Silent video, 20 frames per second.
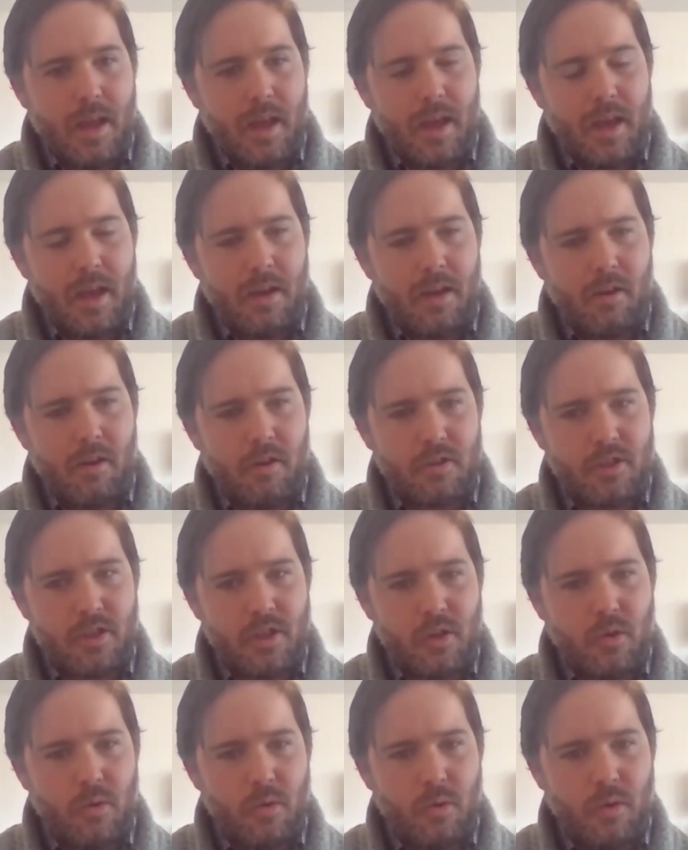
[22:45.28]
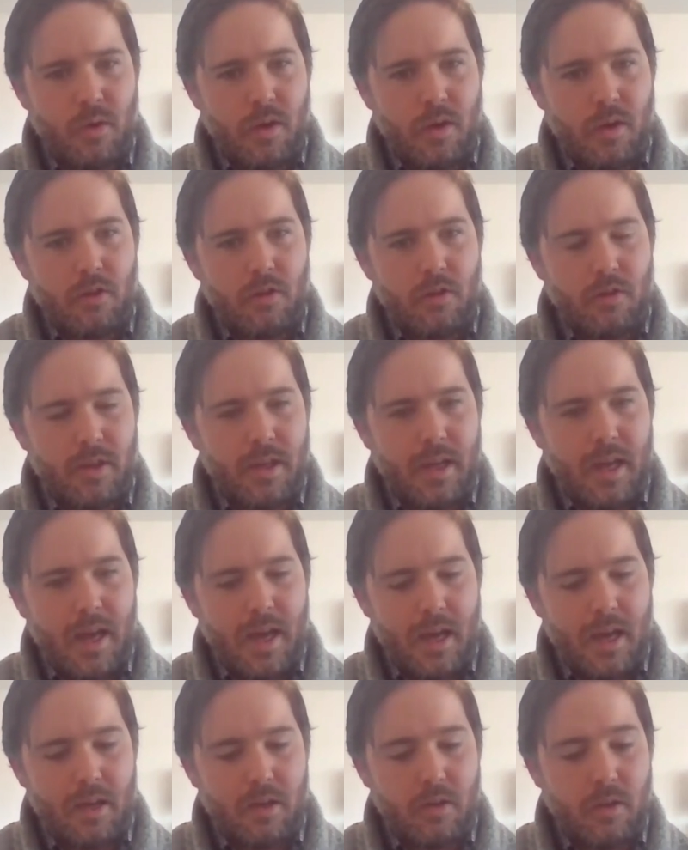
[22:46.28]
and also looking
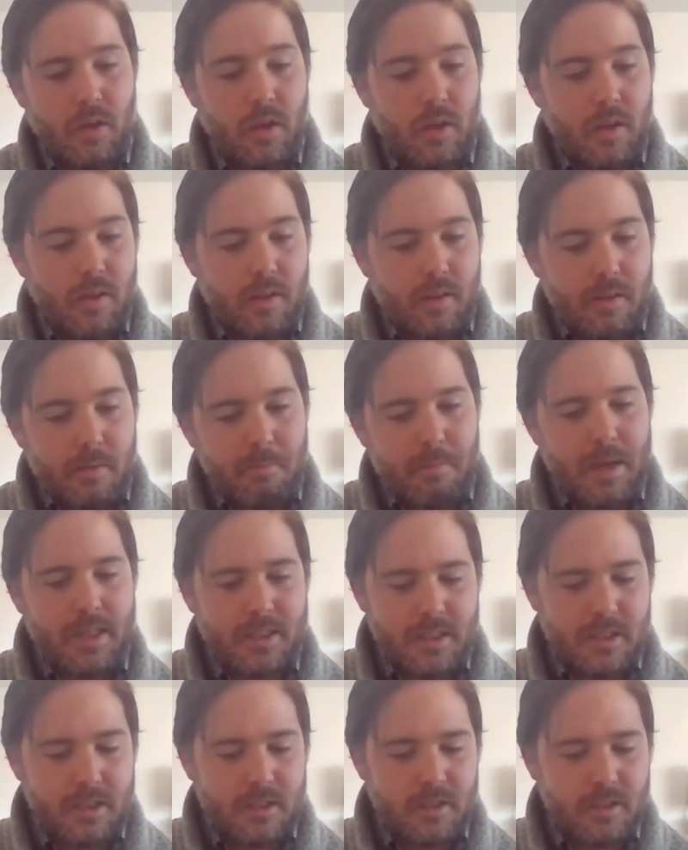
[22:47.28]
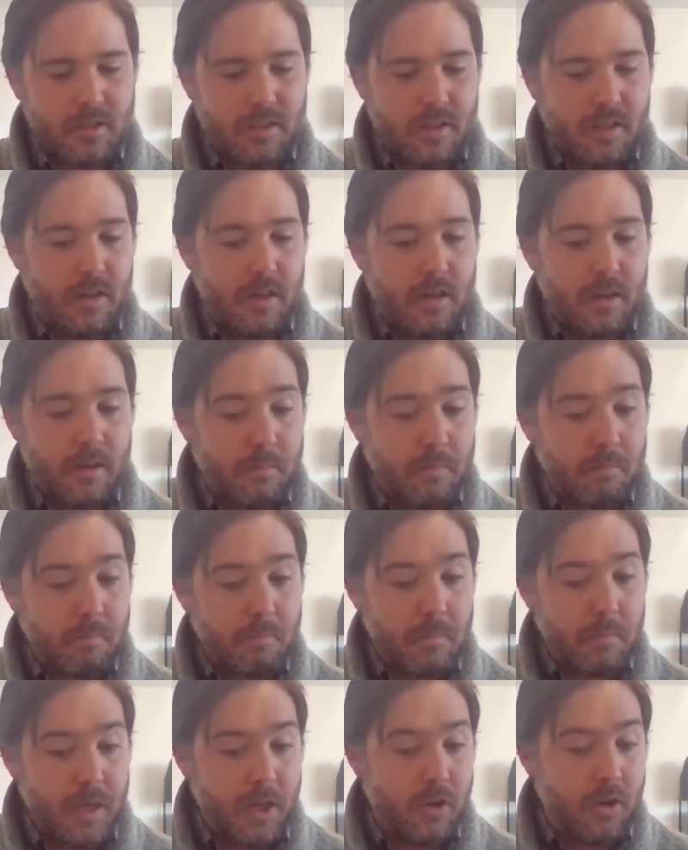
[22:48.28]
at the basis
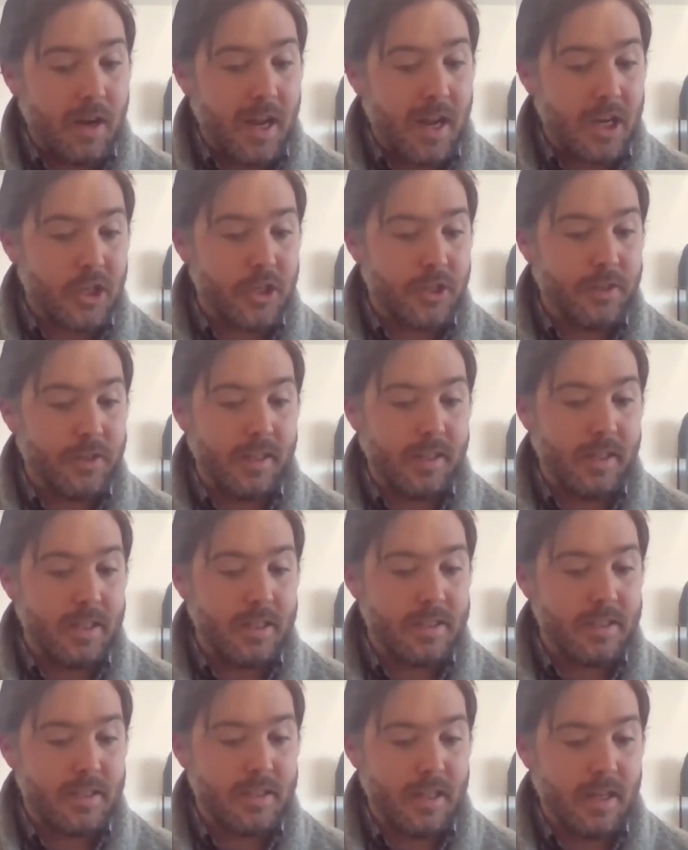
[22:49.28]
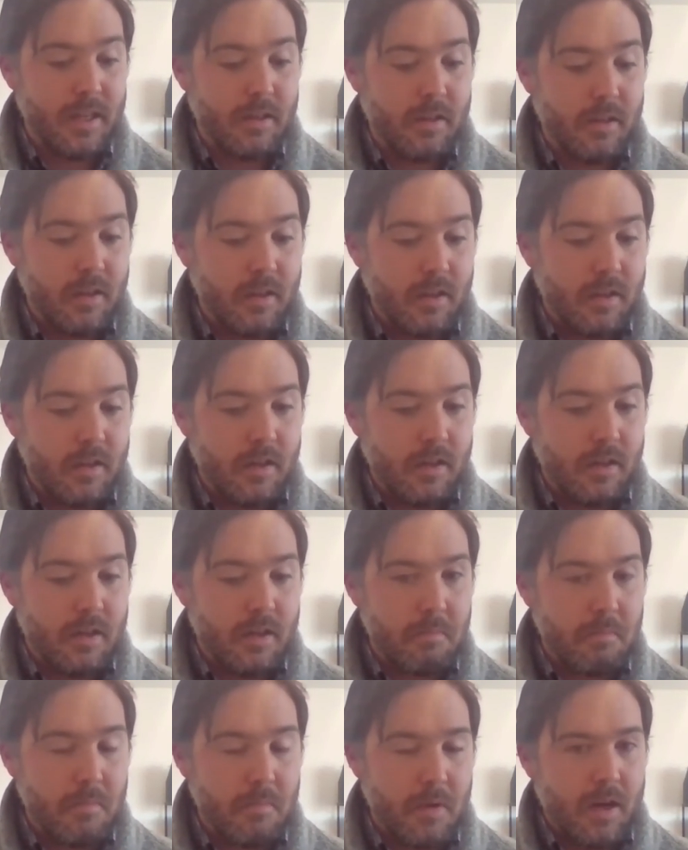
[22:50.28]
internationally is that
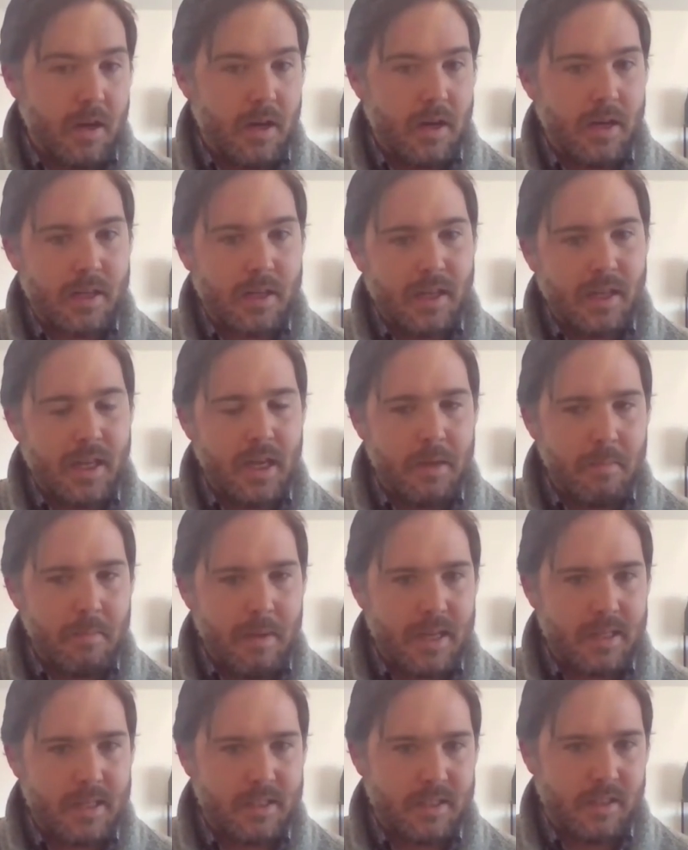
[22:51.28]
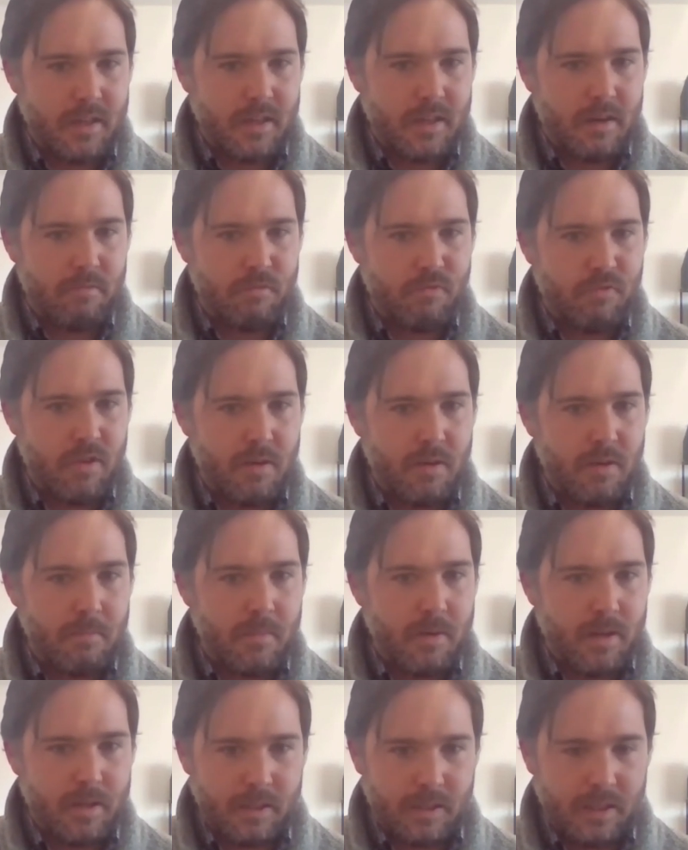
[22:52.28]
a claim has to come
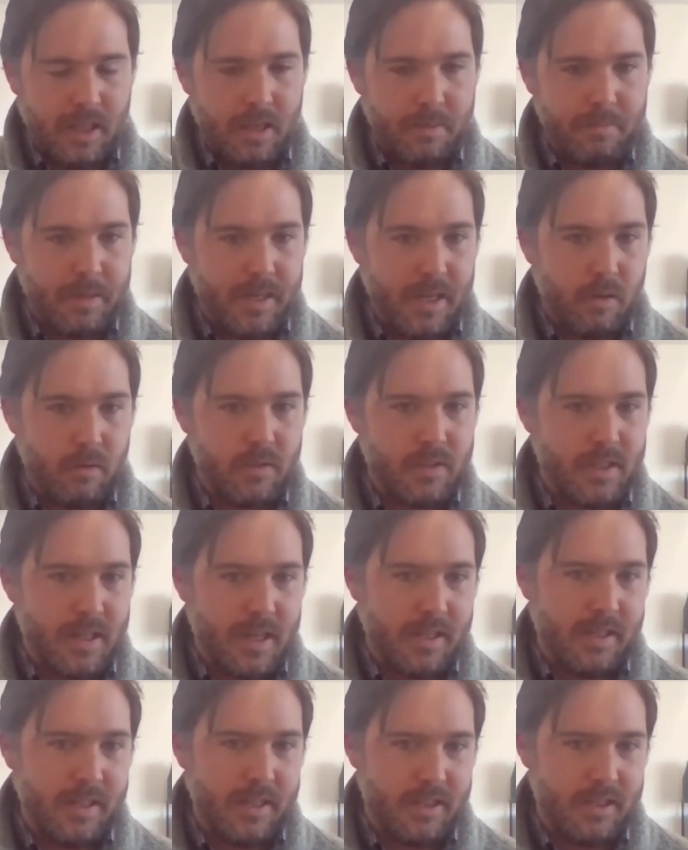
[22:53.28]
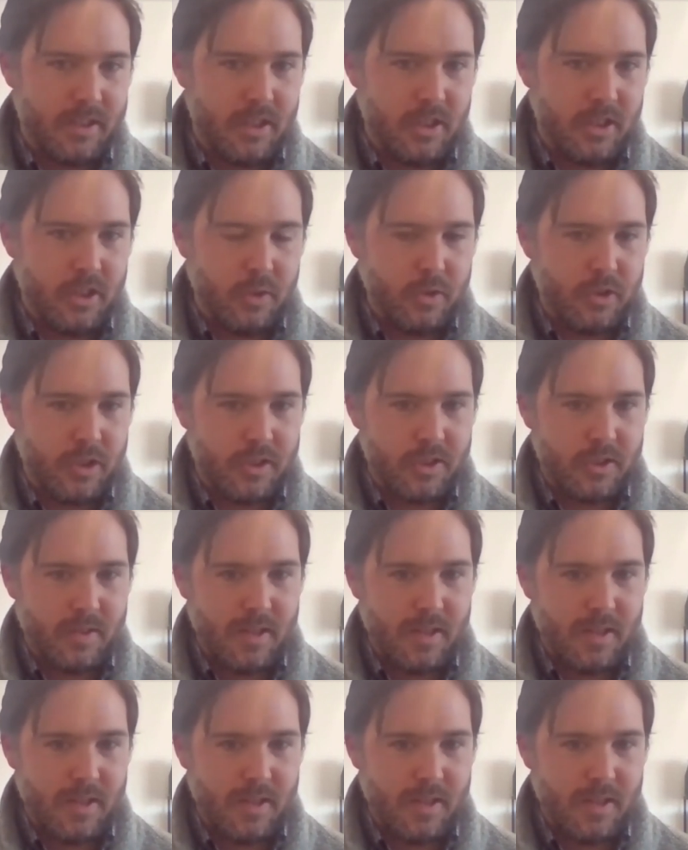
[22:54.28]
from a claimant outside the institution.